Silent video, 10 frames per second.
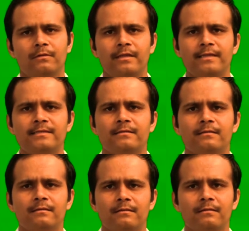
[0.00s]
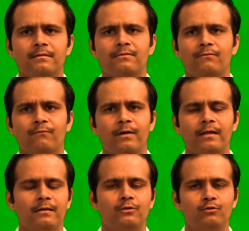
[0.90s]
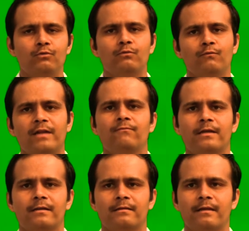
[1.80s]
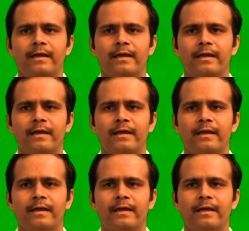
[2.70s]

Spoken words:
Next 2 1 1